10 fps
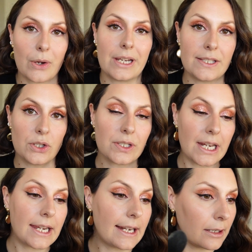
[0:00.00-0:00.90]
Okay, so just
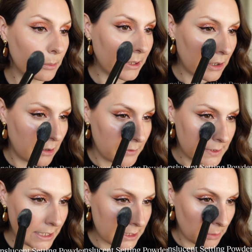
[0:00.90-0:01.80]
taking a little bit of
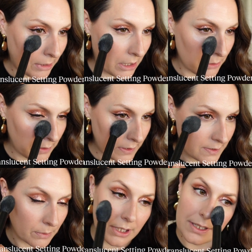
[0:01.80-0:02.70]
setting powder.
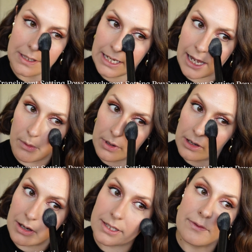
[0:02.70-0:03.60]
This one is the
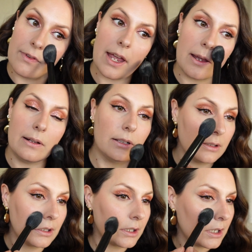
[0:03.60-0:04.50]
Hourglass
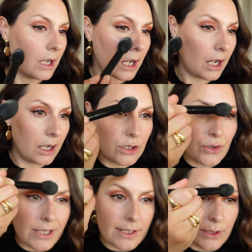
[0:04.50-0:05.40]
Veil
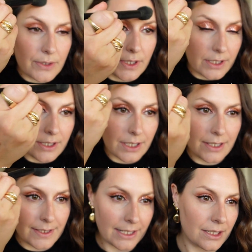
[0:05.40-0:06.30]
translucent
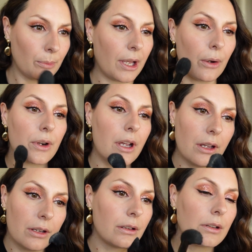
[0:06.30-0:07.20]
setting powder.
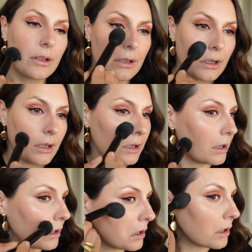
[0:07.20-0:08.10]

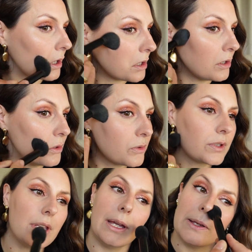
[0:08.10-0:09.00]
And I
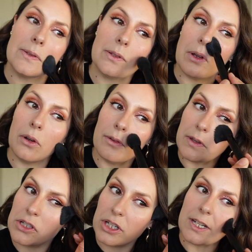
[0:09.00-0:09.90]
used this over
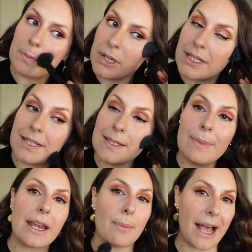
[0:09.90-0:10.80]
the cheeks because this
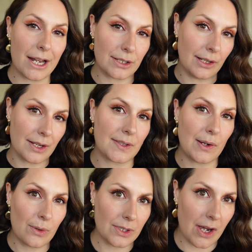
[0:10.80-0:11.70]
makeup had to last a
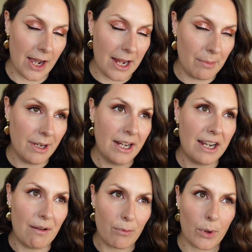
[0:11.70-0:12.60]
long time.
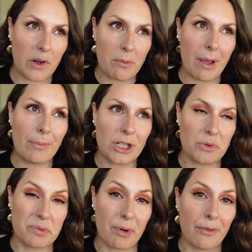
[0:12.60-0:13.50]
And from what I remember,
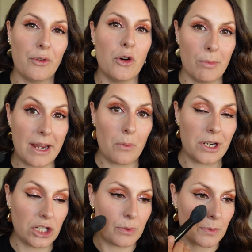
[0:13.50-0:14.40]
she was performing
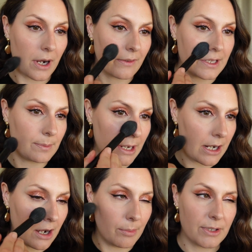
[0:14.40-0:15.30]
when she was wearing this
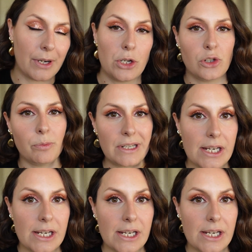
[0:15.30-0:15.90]
makeup. So I knew she'd be